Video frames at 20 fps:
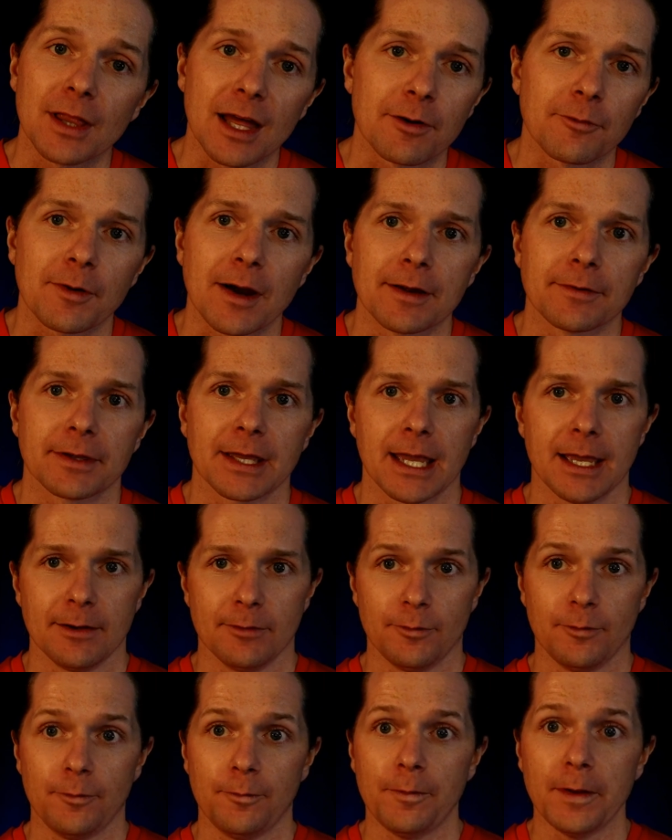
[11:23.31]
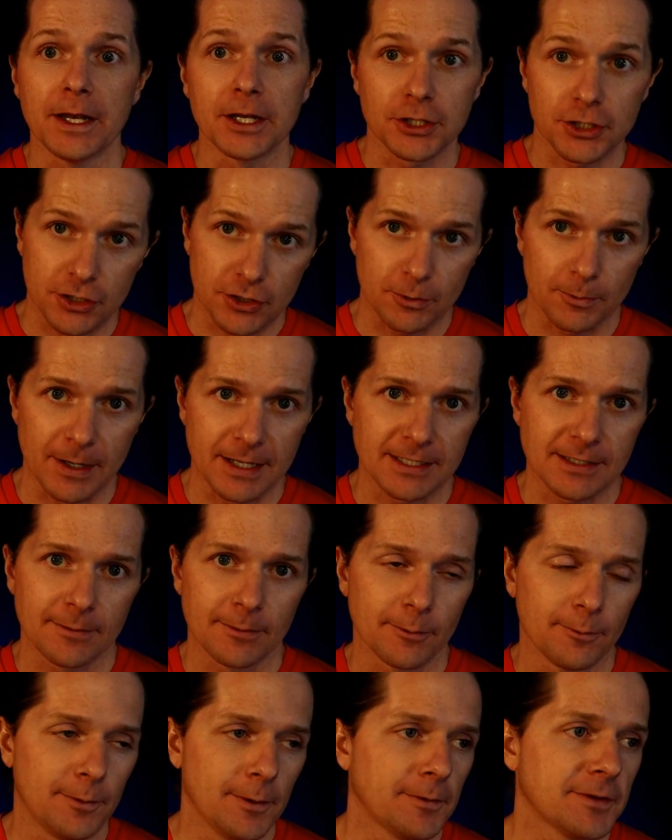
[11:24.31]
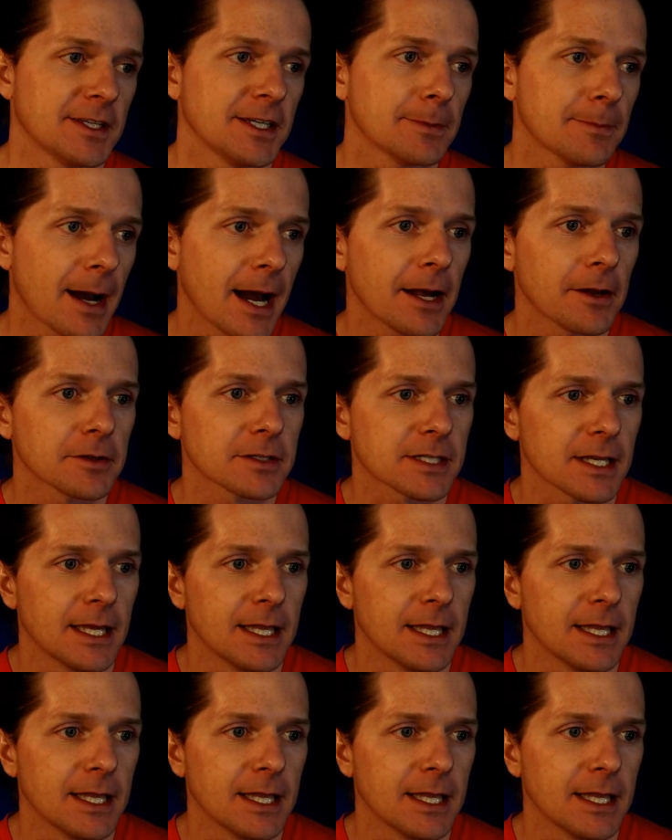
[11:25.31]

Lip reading: that 5K and finished the rest of the 15 miles,